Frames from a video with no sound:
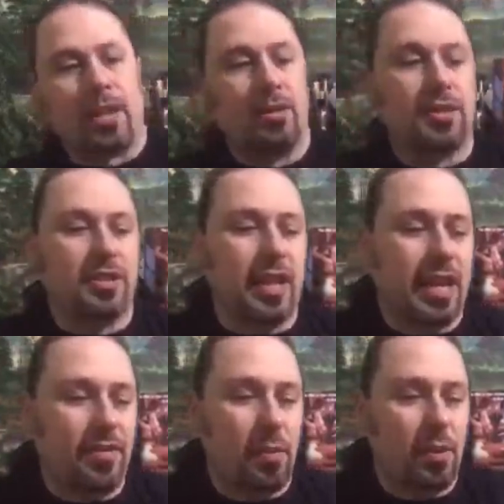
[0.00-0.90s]
I was gonna
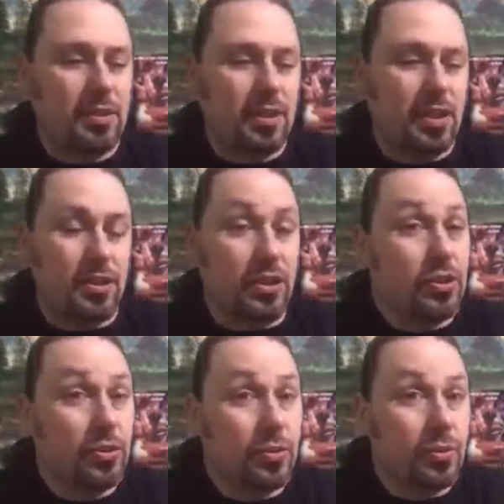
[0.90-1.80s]
say if it wasn't a
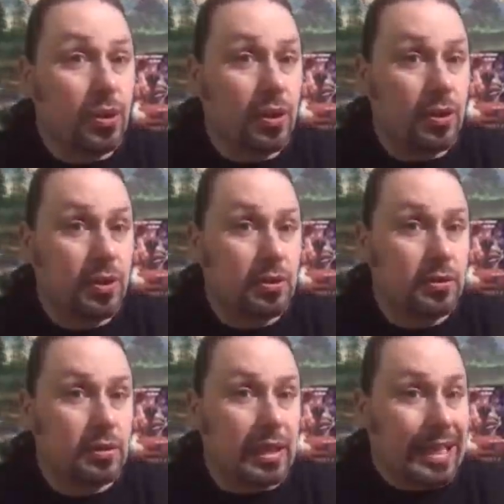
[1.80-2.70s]
New
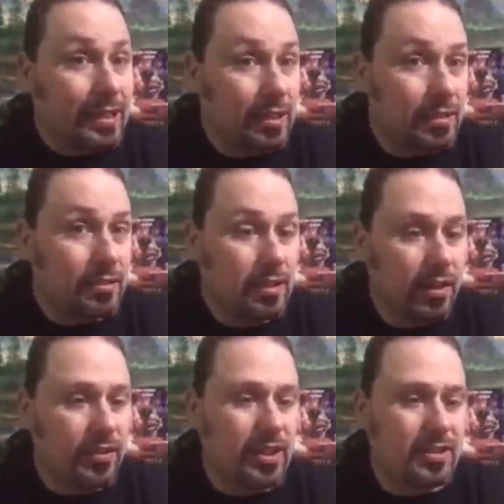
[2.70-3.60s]
England,
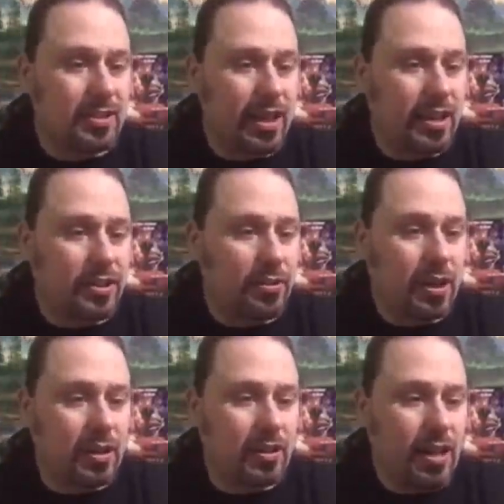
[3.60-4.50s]
if it didn't say New
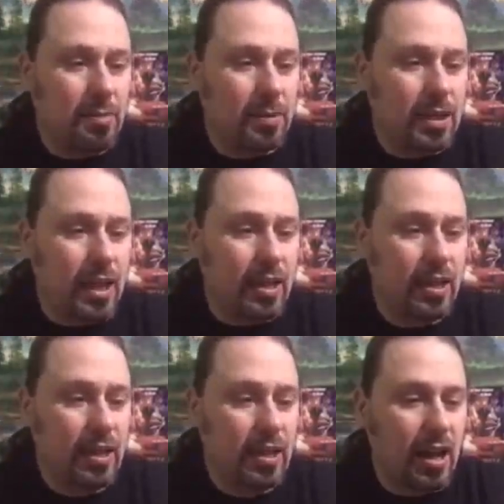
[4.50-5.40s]
England IPA,
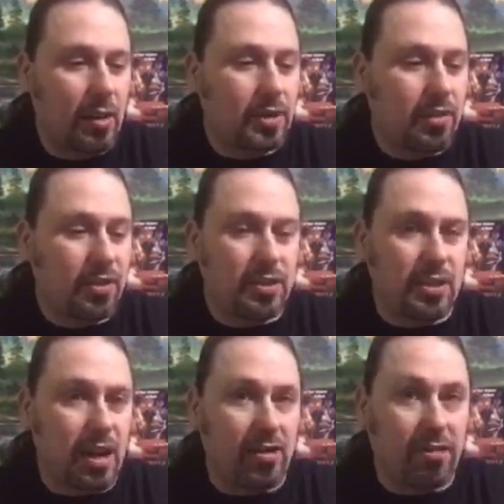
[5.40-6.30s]
I would give this
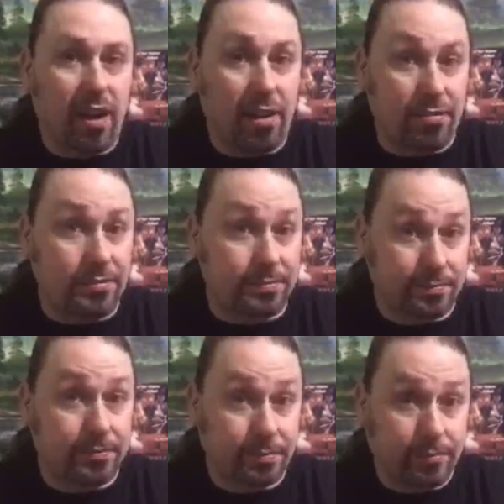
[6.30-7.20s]
a nine five.
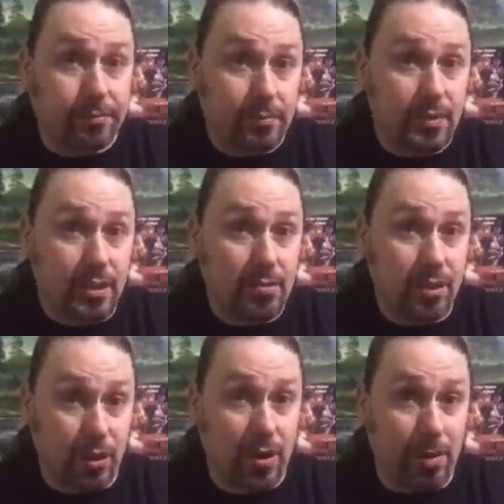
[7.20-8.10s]

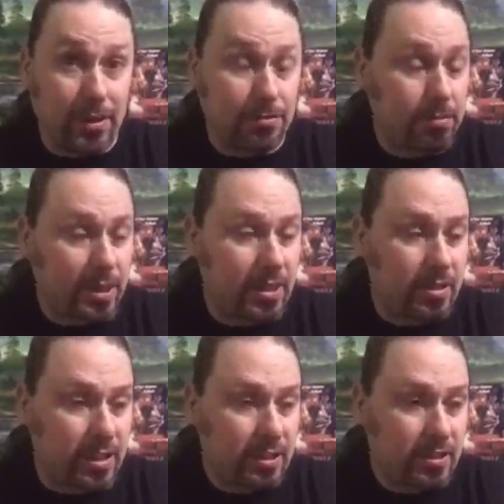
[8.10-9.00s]
You know what I mean?
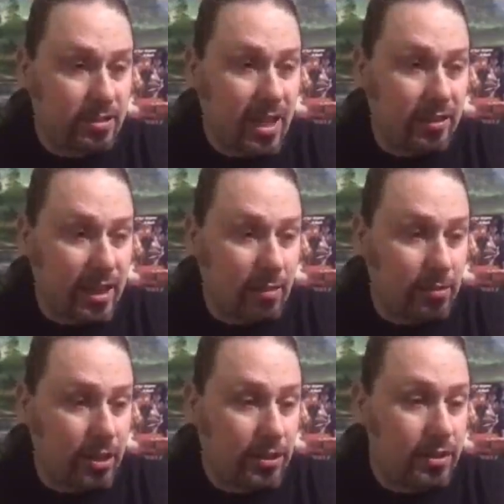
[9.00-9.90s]
Because it's that
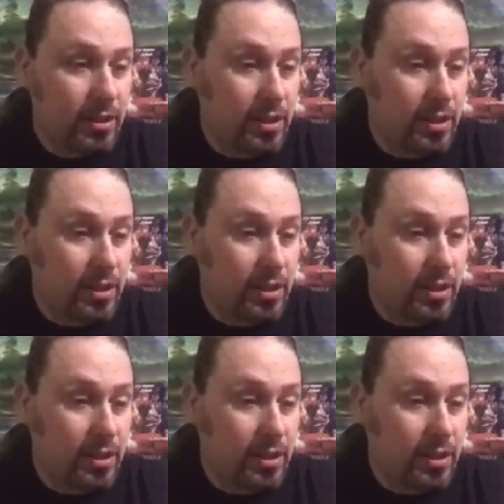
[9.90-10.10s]
damn good.